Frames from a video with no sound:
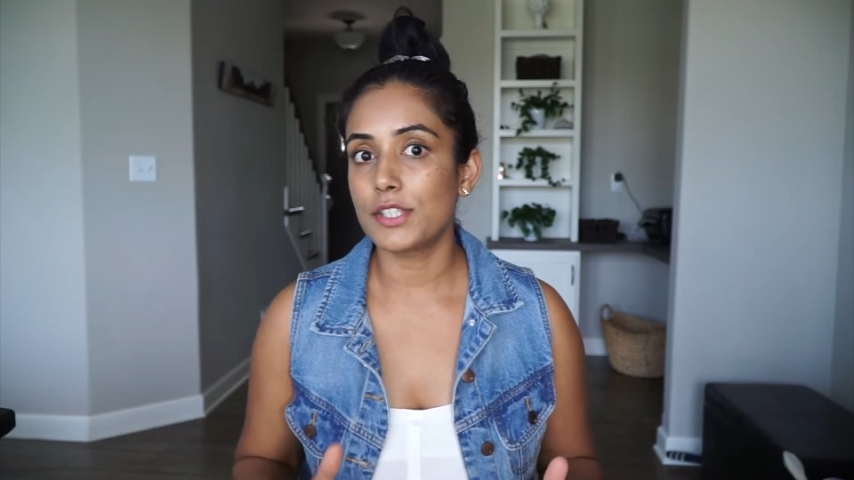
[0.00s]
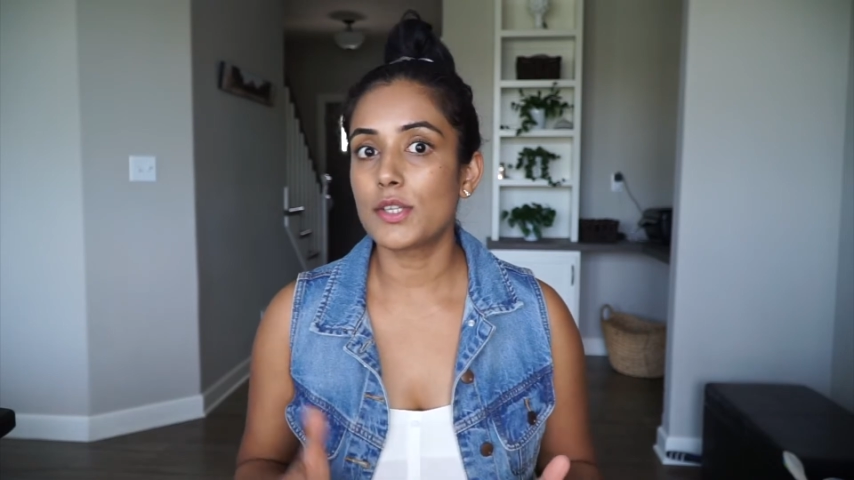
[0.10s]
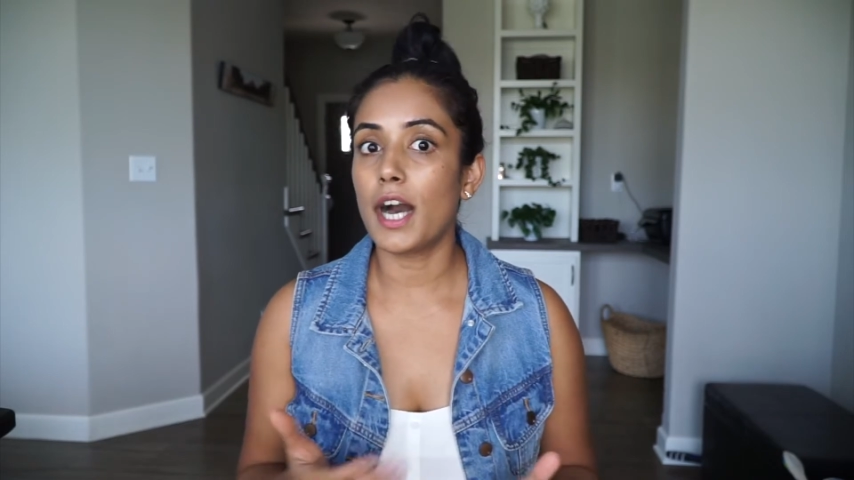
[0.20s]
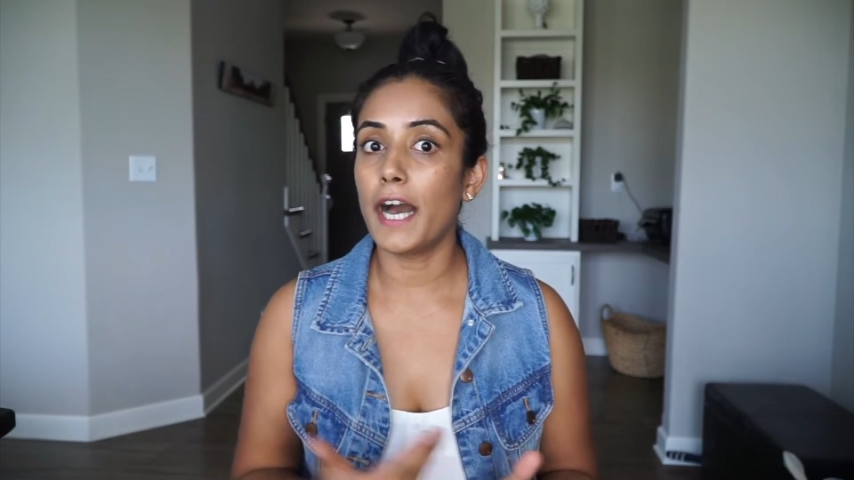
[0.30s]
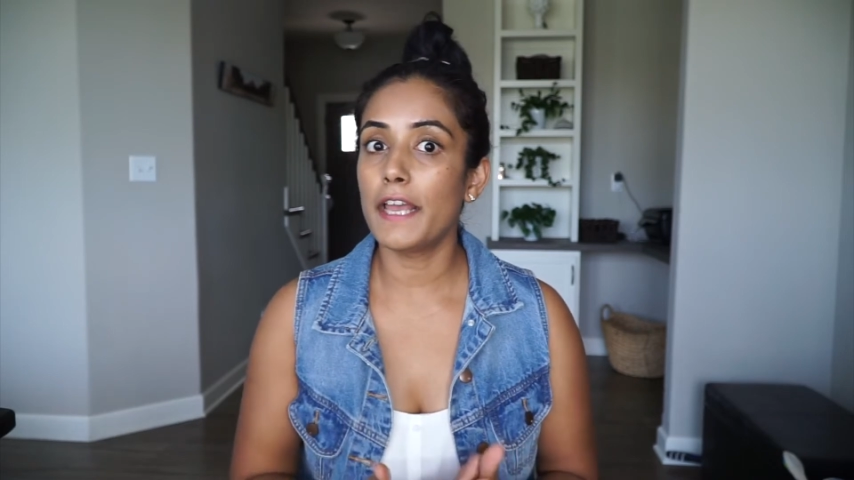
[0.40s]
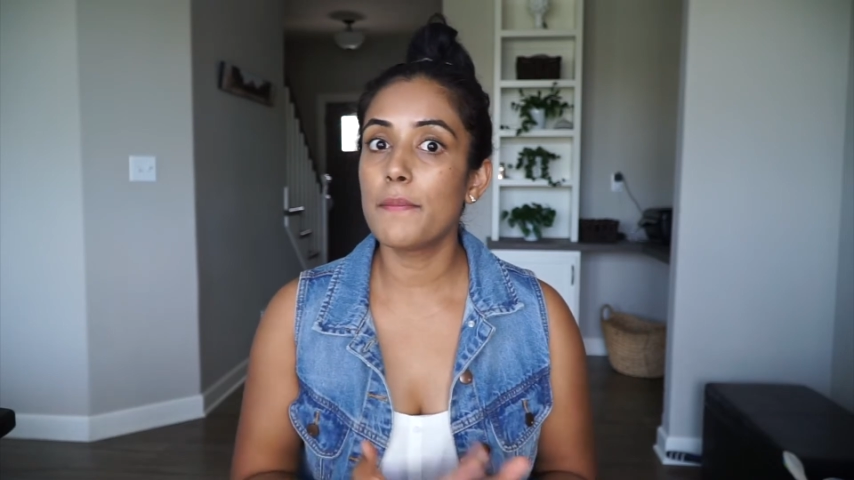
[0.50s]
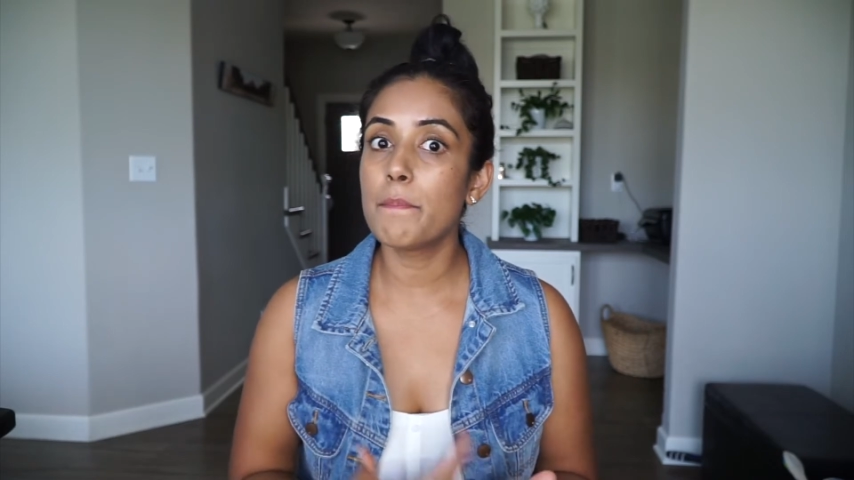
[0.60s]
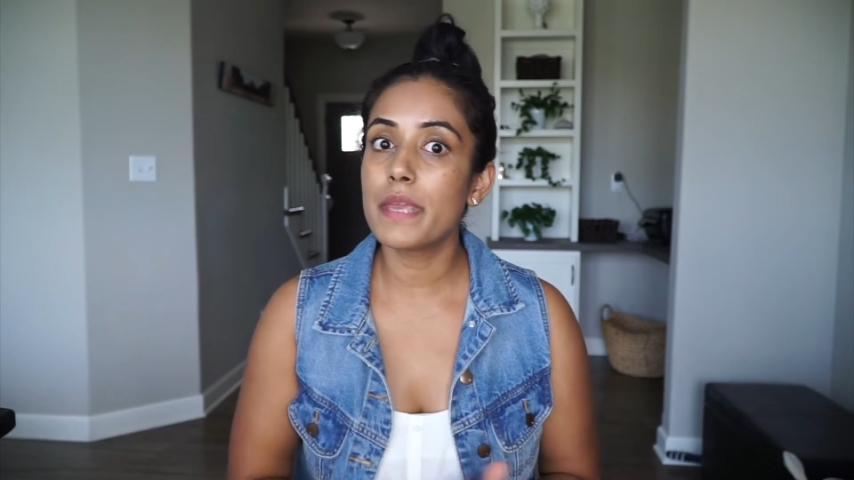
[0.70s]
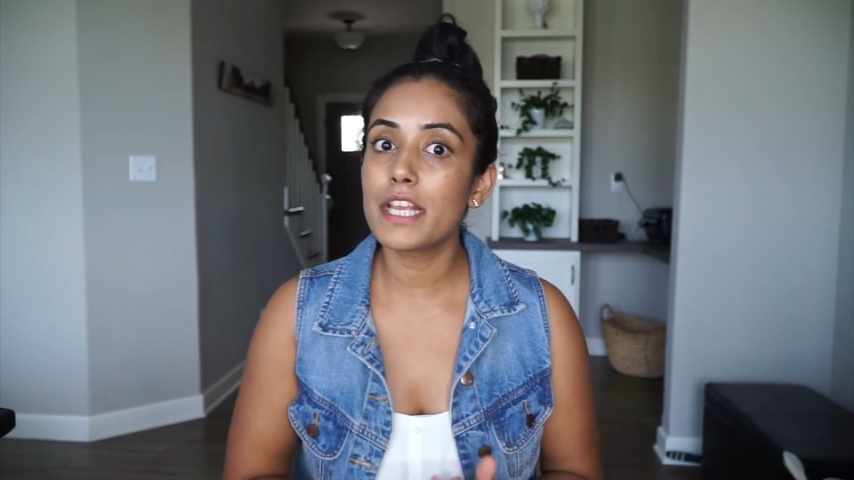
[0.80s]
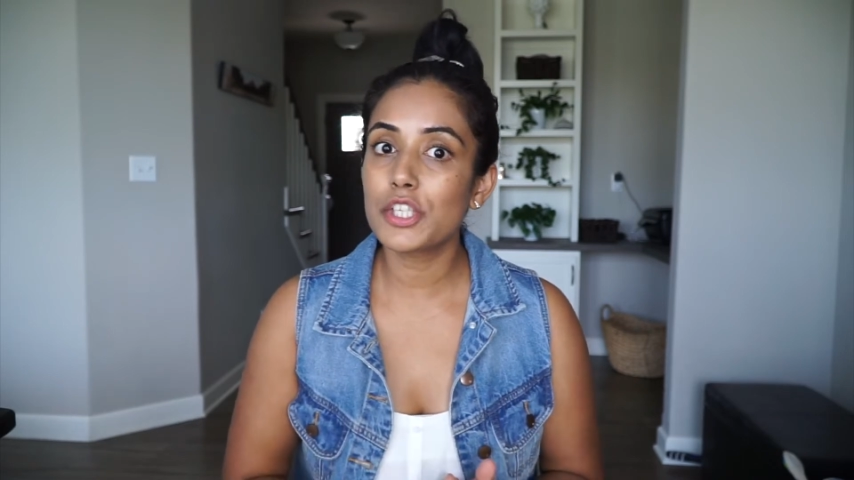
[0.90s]
so I
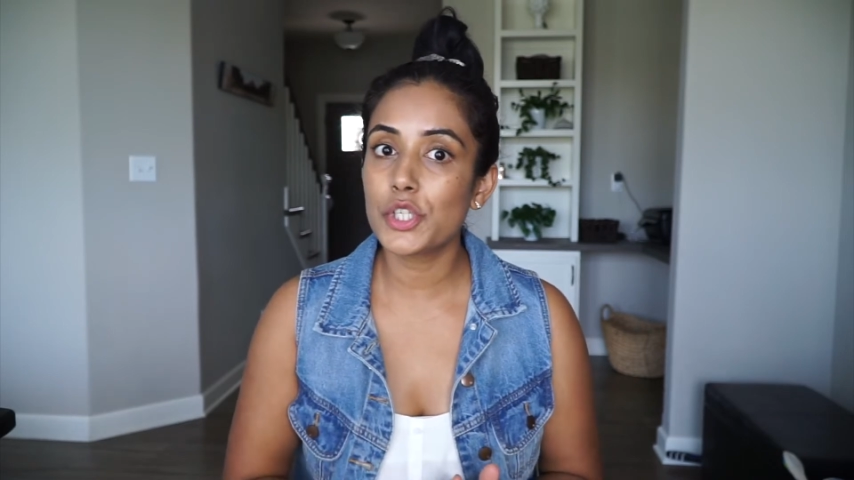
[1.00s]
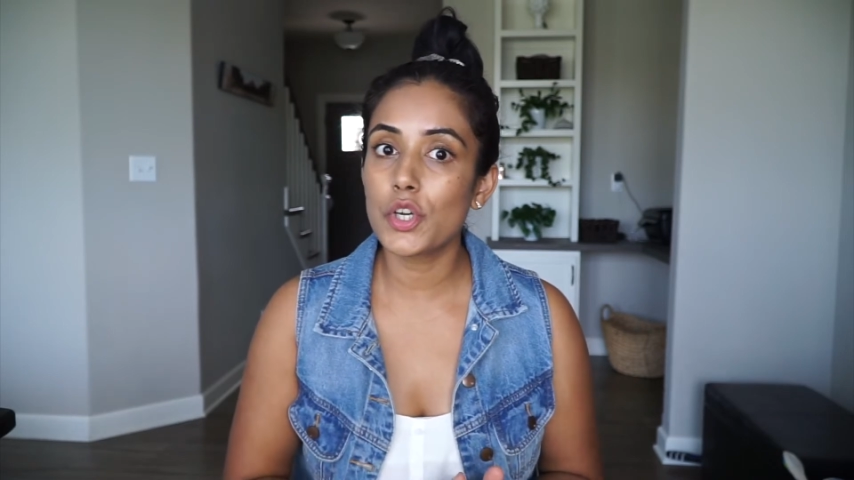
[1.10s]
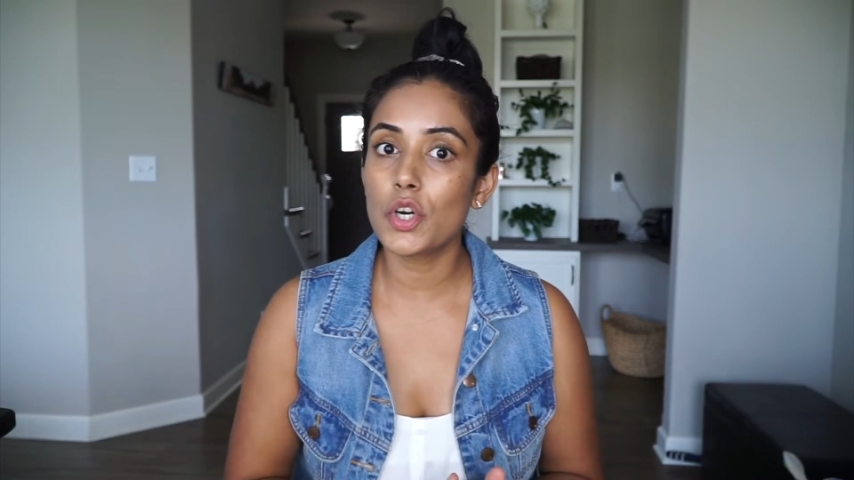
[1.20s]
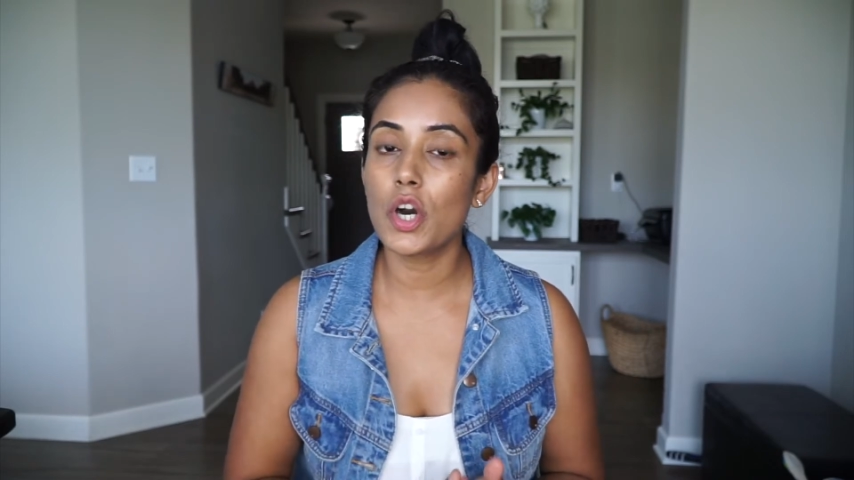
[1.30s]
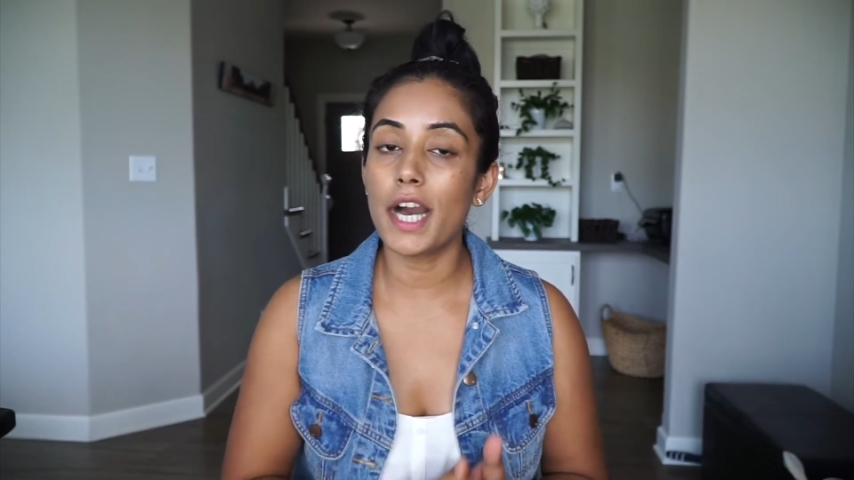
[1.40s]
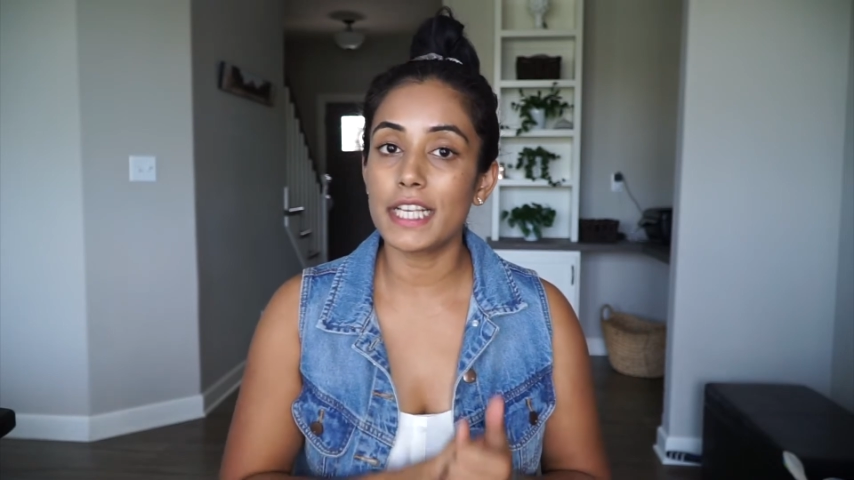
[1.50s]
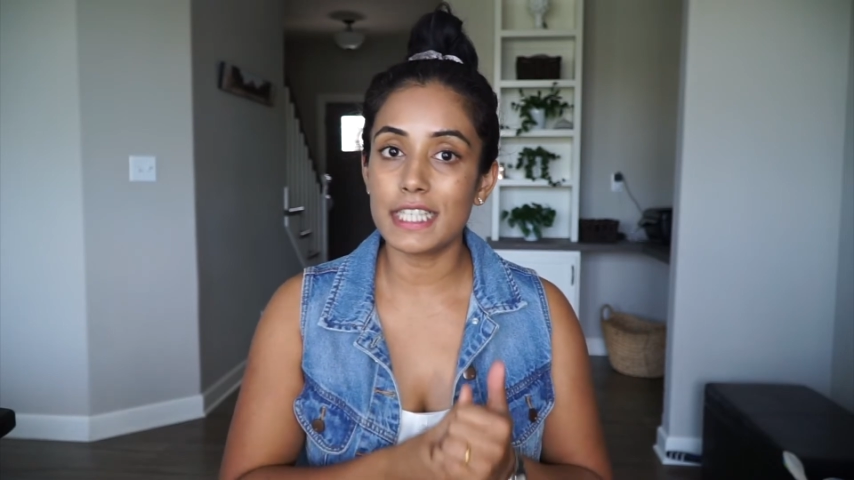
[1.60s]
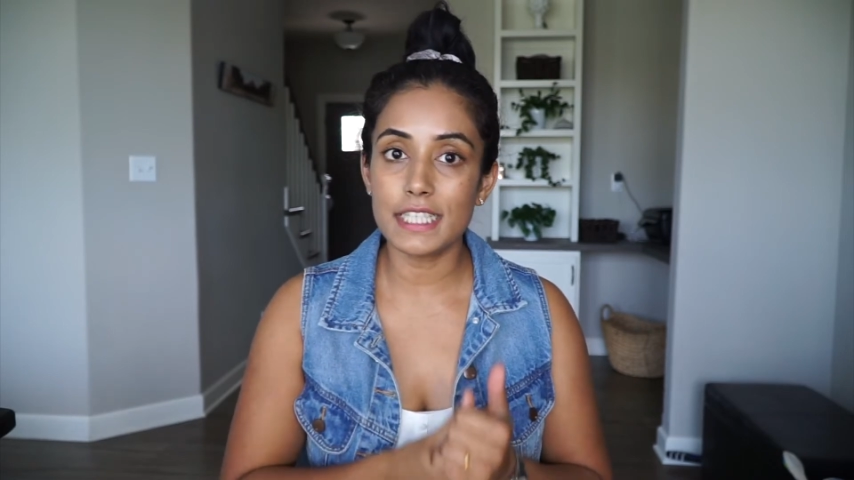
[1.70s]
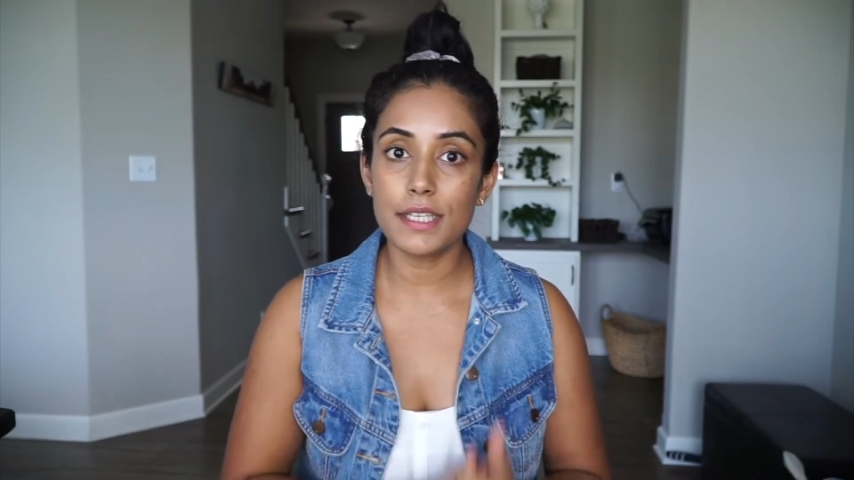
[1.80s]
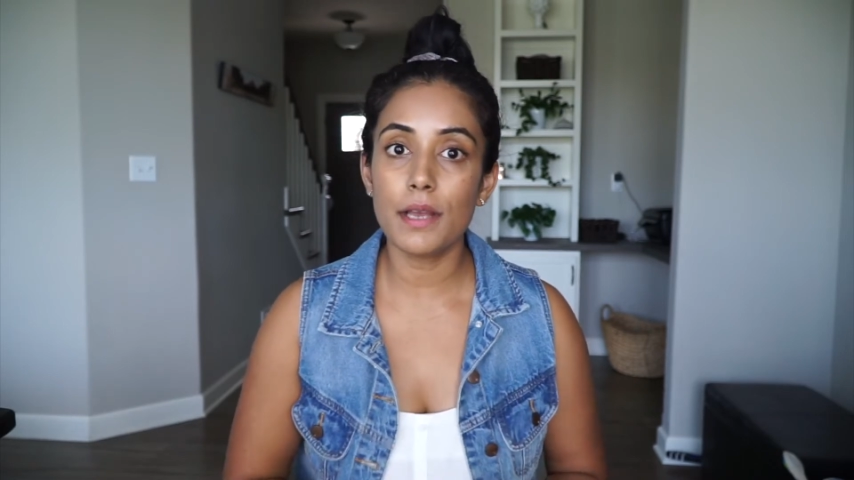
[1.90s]
make sure I
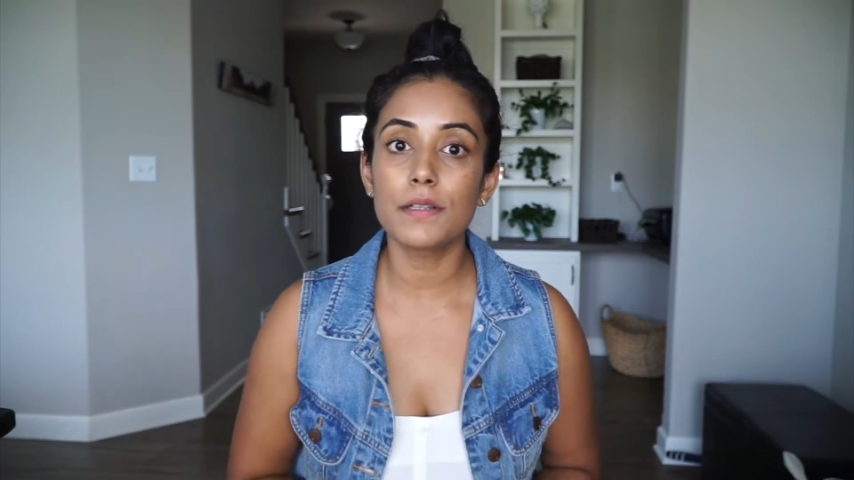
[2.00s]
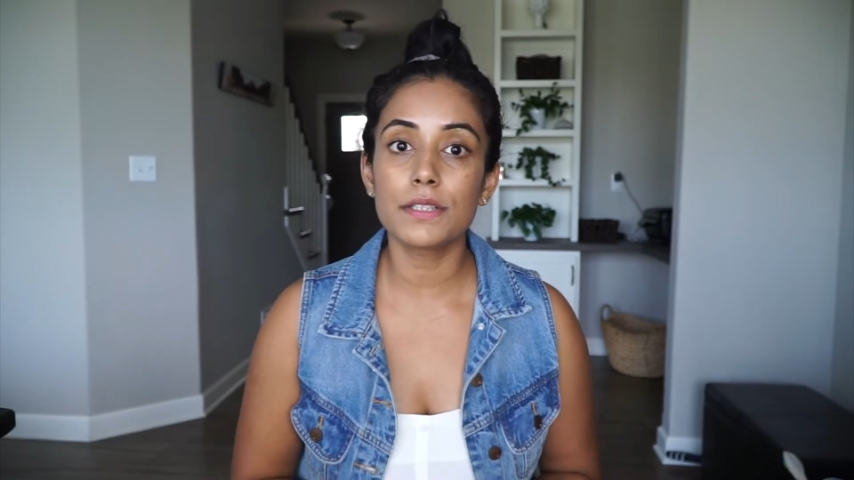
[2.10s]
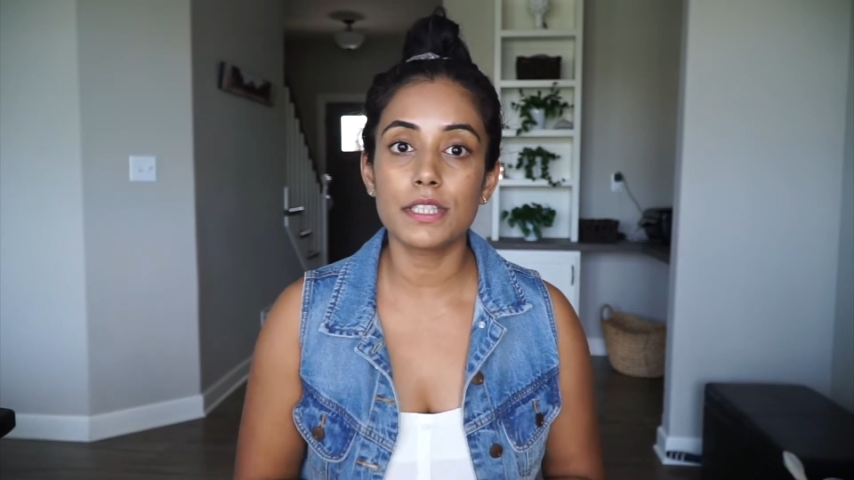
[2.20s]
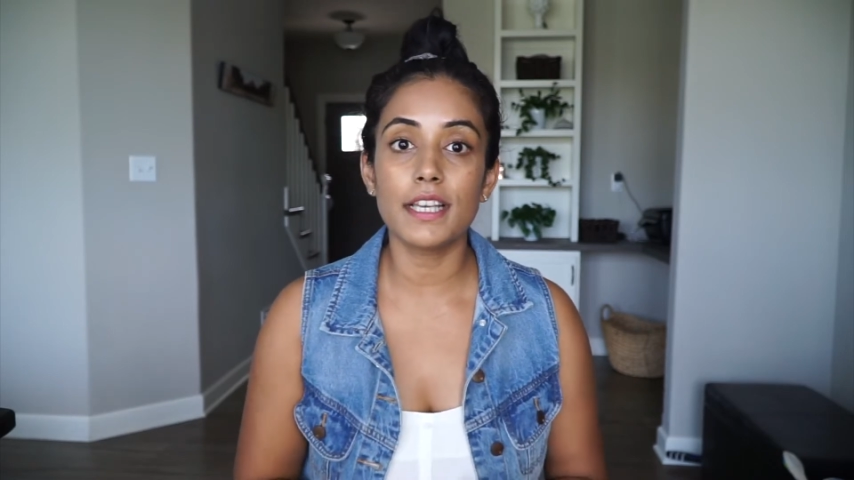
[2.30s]
eat healthy,